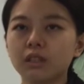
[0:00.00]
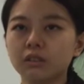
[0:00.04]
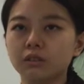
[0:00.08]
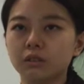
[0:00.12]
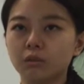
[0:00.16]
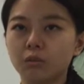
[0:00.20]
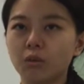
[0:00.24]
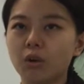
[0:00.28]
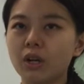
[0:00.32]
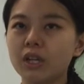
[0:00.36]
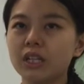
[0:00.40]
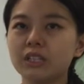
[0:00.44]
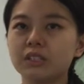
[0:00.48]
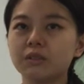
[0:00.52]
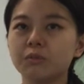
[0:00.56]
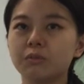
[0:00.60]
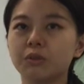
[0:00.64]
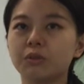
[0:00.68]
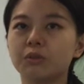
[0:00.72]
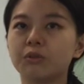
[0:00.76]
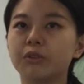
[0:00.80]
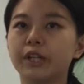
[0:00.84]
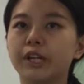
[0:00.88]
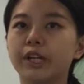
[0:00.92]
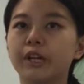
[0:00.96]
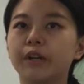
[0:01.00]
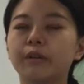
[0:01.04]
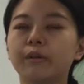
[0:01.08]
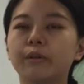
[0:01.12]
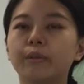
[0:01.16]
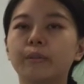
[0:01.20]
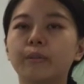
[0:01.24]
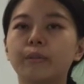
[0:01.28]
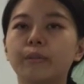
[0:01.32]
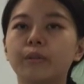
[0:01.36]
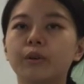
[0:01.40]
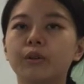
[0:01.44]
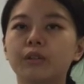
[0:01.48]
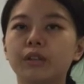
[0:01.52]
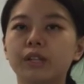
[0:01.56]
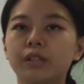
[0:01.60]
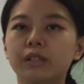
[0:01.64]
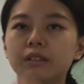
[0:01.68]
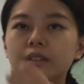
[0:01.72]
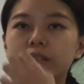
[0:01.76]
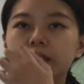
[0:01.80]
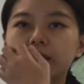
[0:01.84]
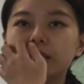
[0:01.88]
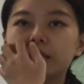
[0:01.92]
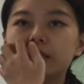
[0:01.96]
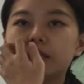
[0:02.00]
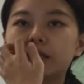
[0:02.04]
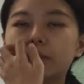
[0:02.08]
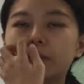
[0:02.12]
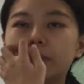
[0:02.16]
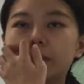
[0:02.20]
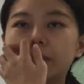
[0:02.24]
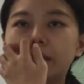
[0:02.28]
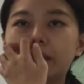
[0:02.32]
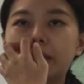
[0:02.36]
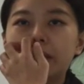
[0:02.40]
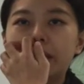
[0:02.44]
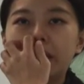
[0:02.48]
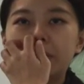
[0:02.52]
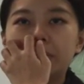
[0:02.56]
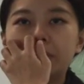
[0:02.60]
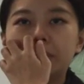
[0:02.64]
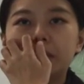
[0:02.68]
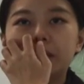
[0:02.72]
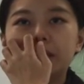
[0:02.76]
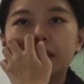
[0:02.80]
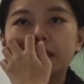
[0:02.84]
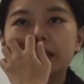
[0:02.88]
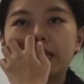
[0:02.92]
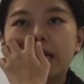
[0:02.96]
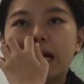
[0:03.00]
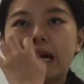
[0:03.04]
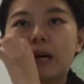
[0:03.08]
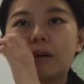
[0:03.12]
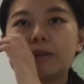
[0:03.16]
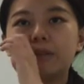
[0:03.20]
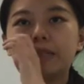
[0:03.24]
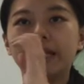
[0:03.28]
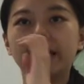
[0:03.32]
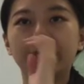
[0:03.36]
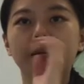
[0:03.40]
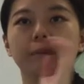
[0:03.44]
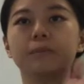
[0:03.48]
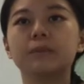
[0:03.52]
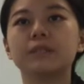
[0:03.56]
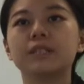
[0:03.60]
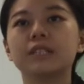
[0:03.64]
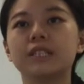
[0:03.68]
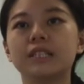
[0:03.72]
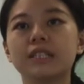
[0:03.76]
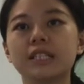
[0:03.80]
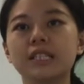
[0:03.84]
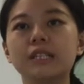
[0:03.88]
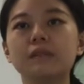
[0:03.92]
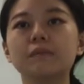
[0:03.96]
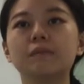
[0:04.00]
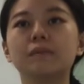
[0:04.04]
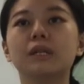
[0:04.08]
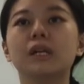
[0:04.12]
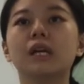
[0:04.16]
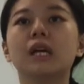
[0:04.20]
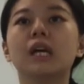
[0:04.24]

So what is morale? Morale is employees how they are perceived